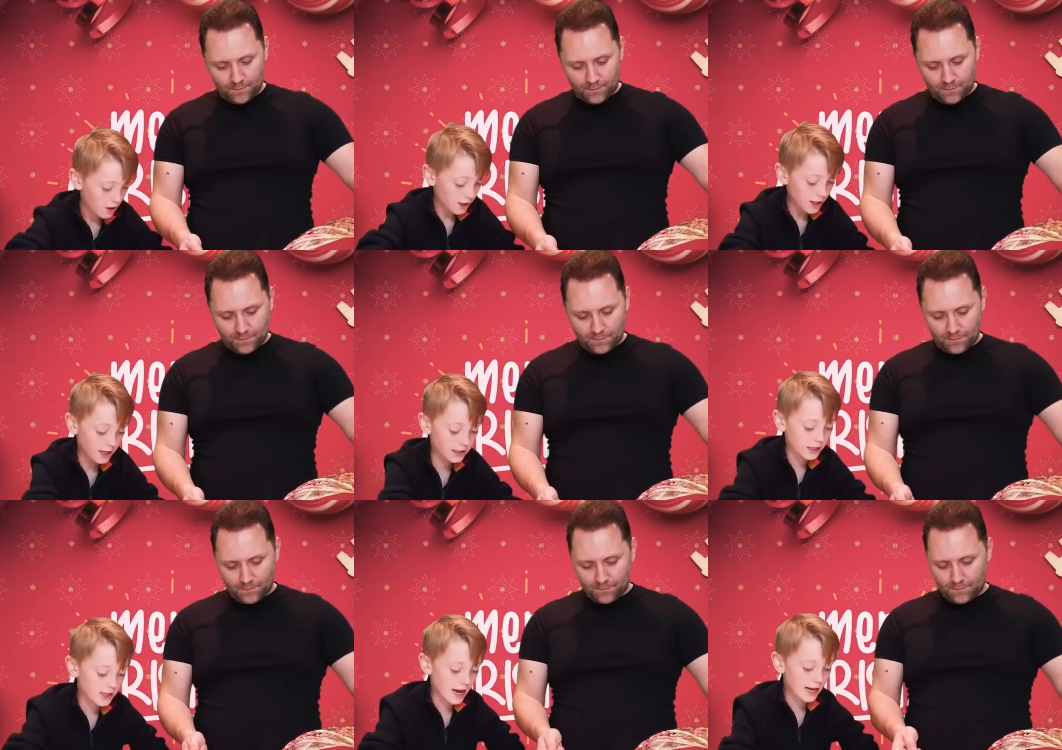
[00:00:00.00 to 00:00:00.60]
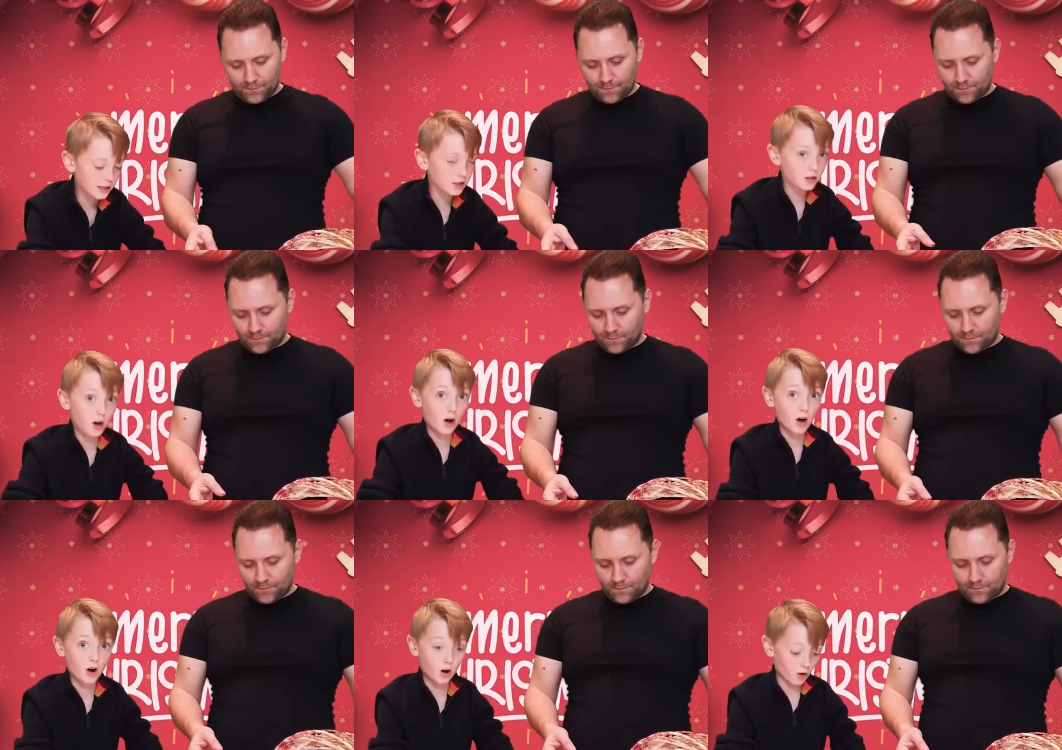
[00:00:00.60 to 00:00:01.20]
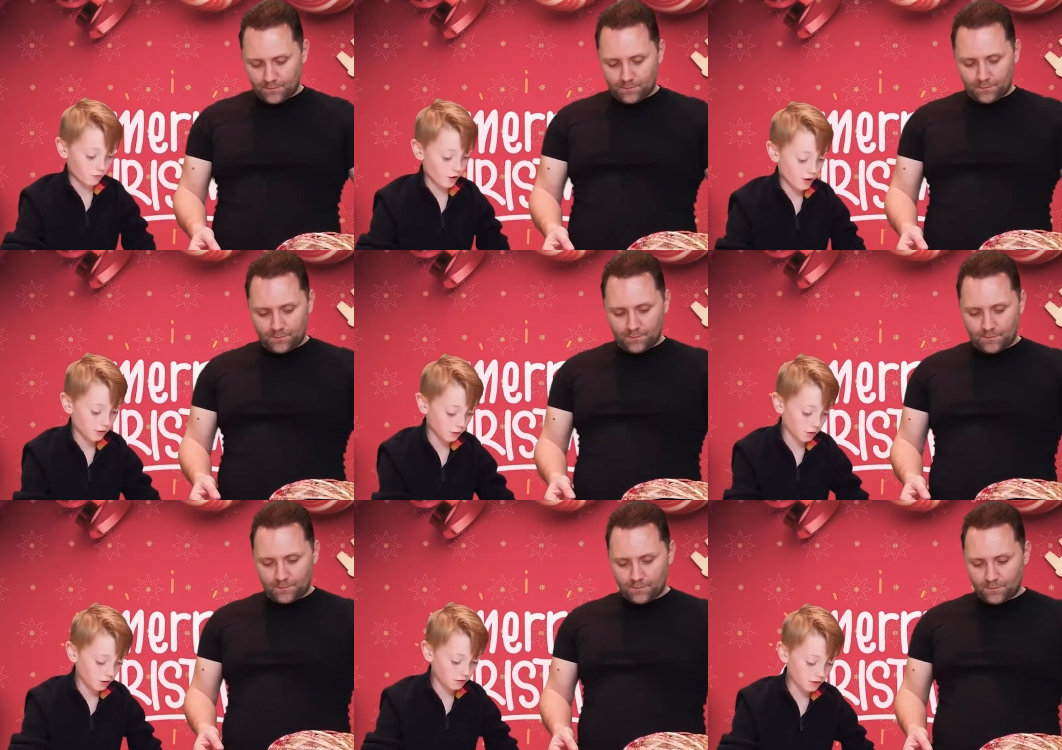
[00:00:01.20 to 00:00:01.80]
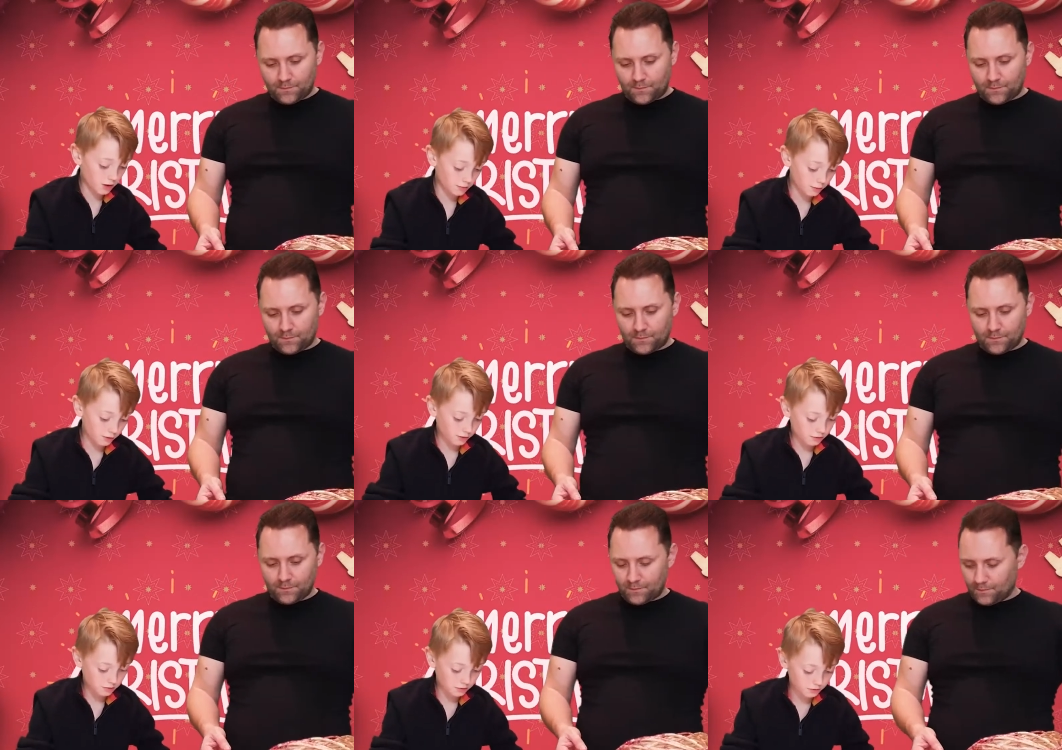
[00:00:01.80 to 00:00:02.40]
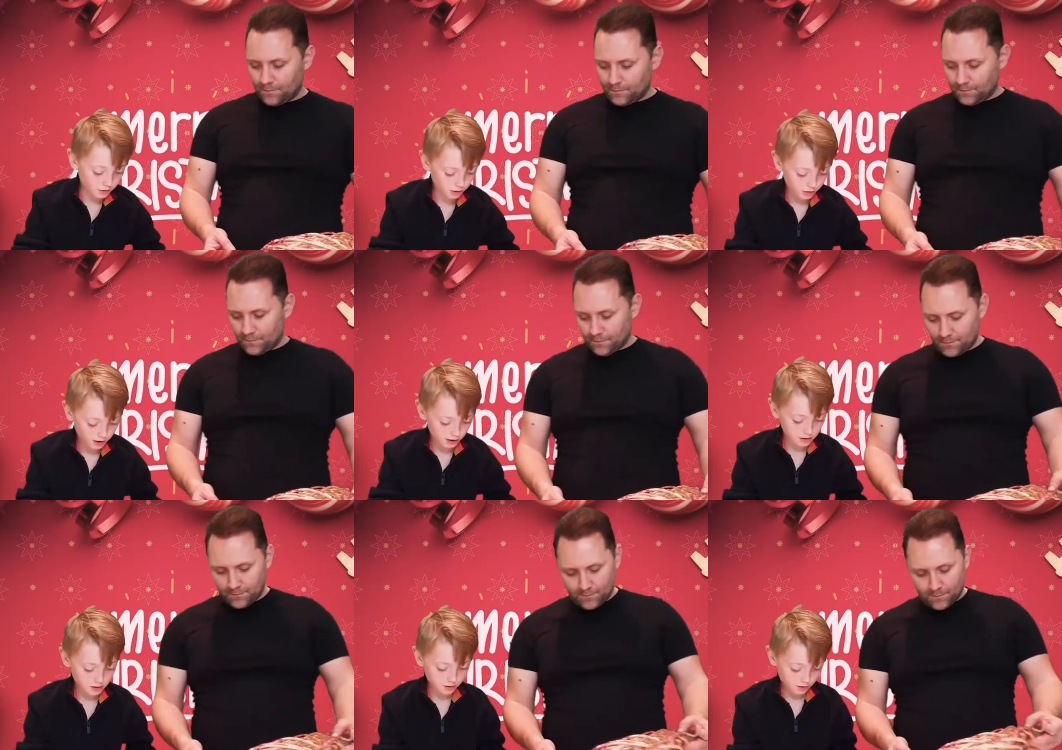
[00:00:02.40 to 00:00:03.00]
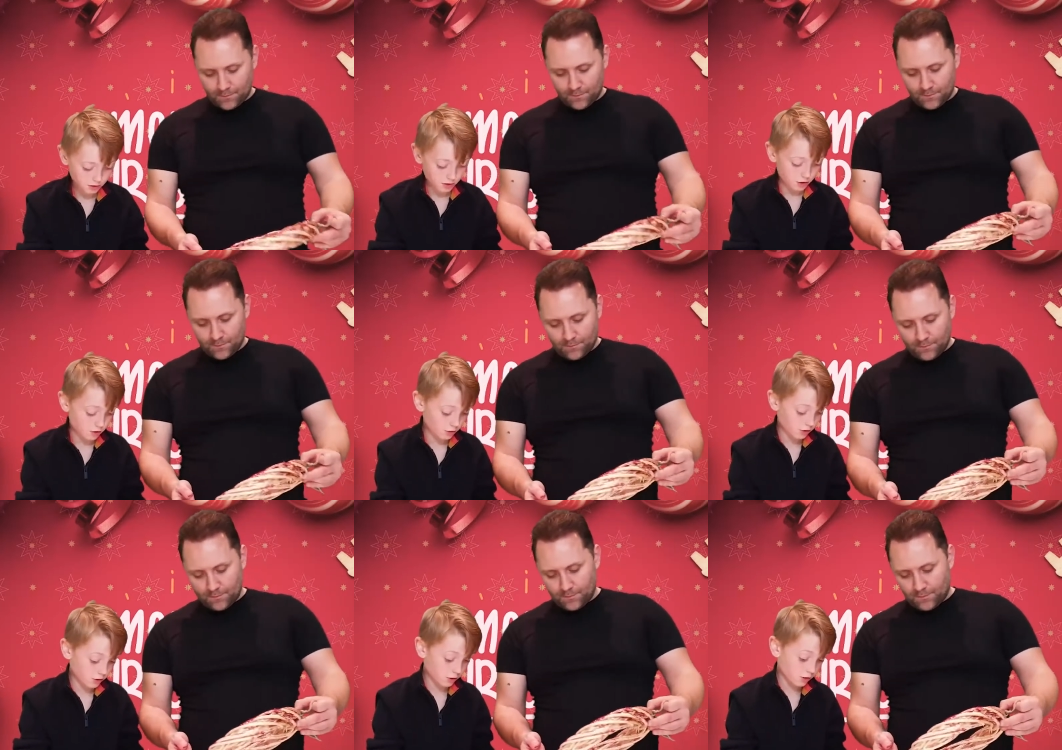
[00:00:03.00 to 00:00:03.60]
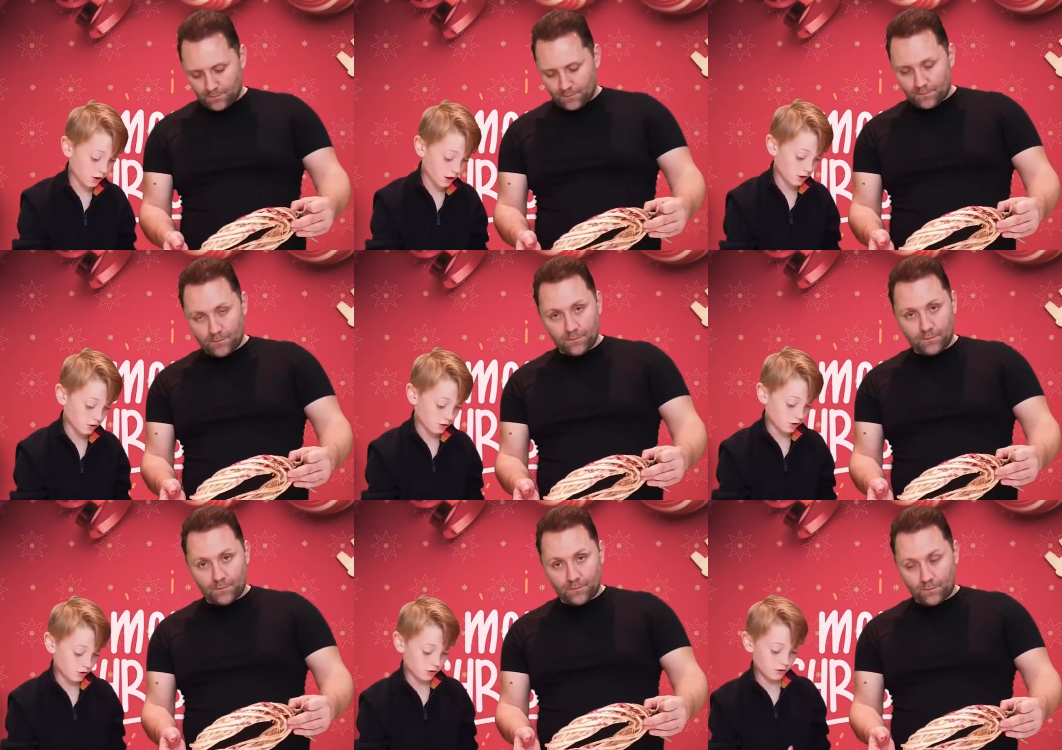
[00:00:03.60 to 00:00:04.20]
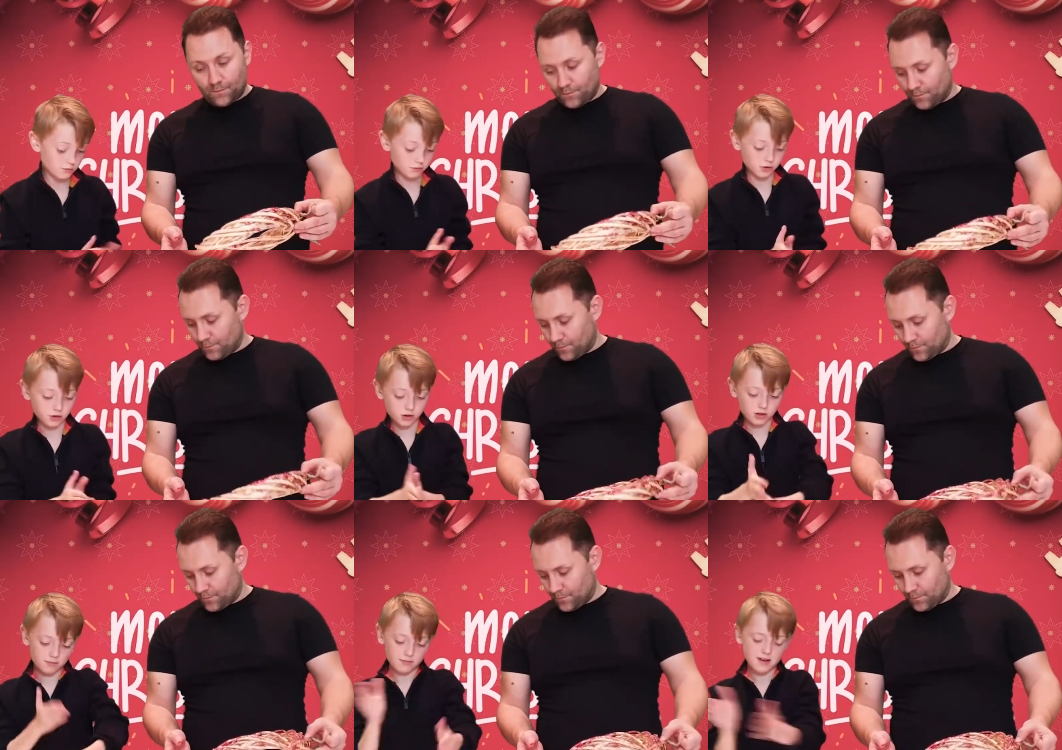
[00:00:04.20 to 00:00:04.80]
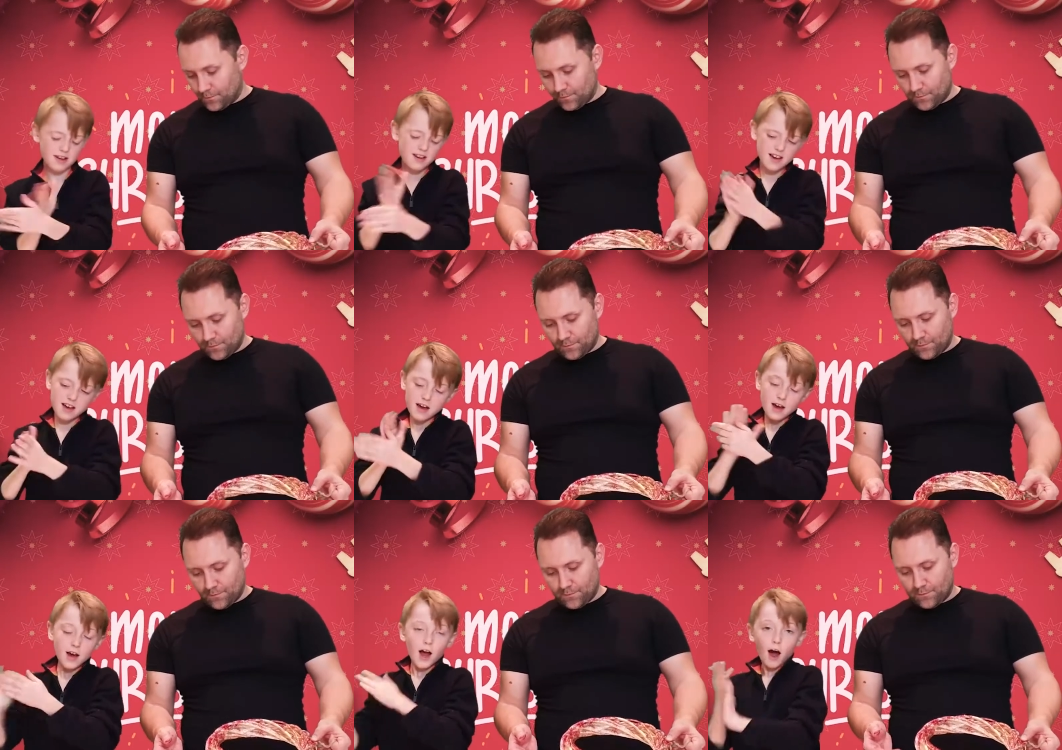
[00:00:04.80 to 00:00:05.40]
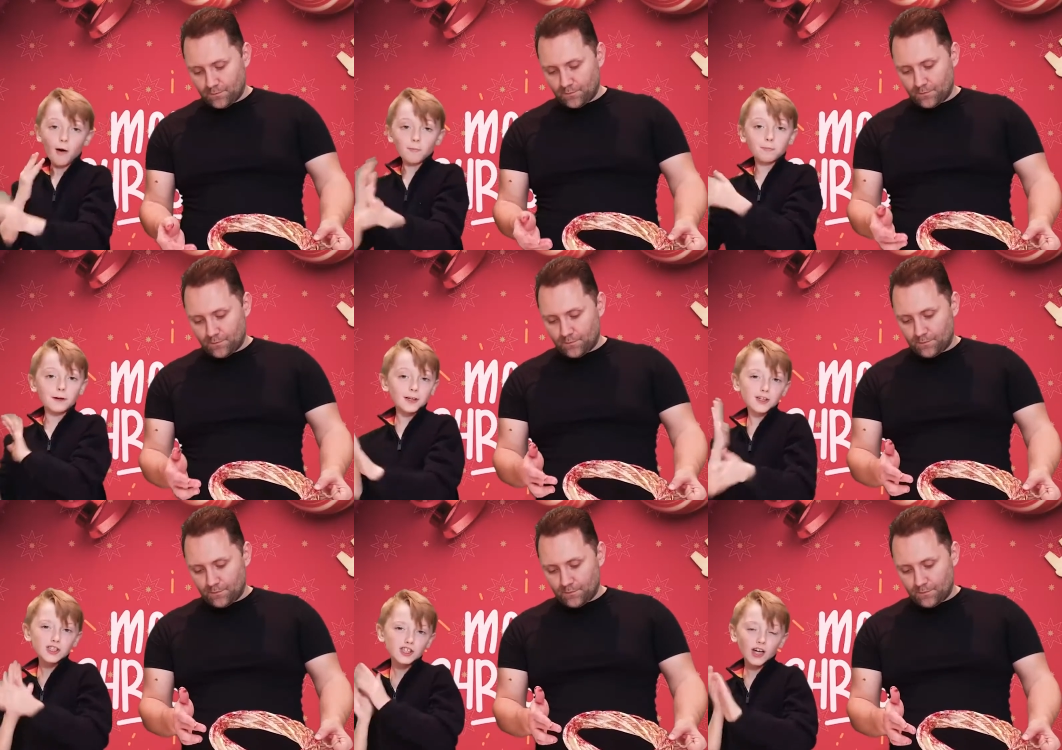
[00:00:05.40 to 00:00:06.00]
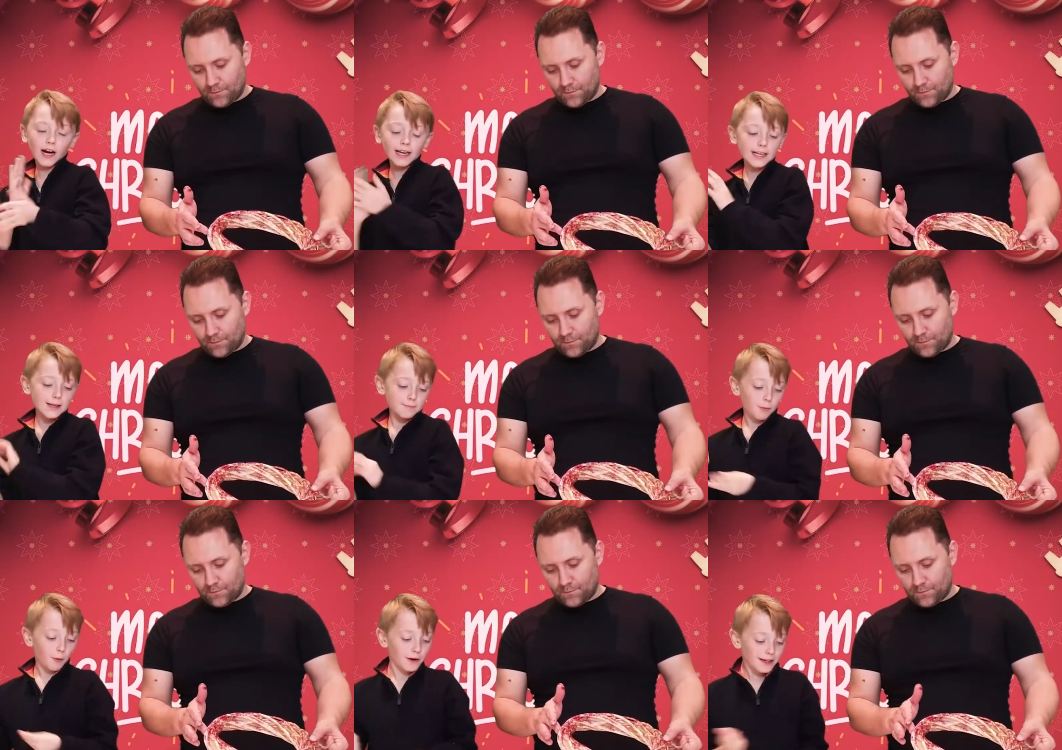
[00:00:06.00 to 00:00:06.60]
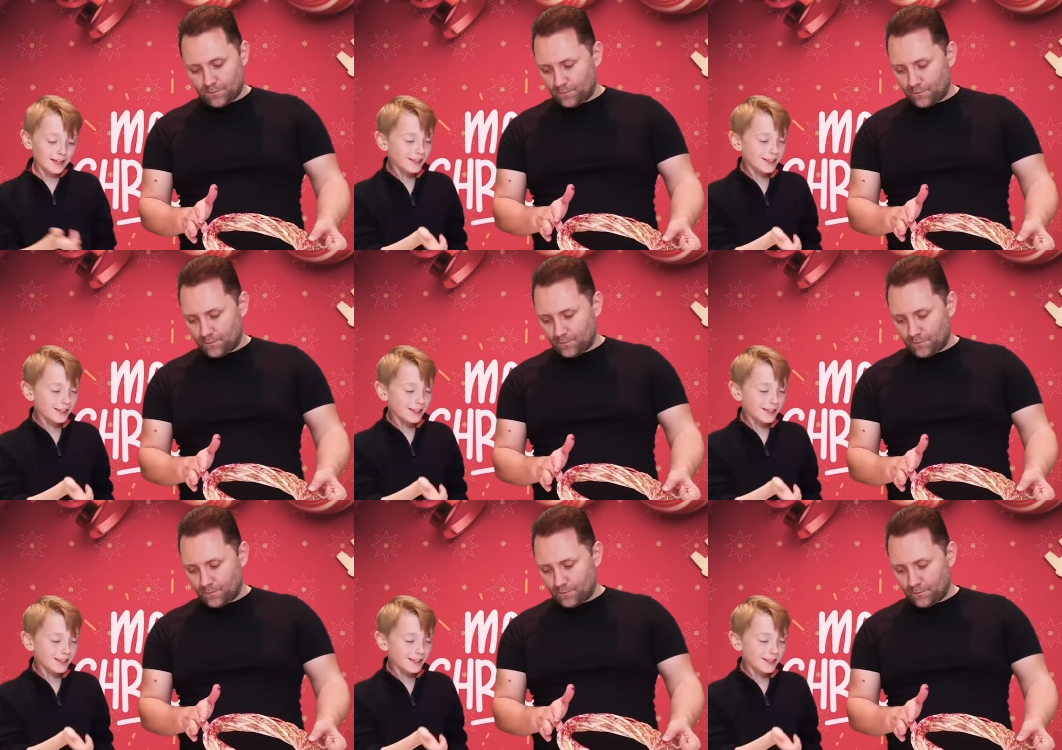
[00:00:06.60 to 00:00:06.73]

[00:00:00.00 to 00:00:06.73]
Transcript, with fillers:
Speaker 1: yeah, so that's our red one. I'm not going to be looking at you, just guys, just because I'm, I'm being a shiny boy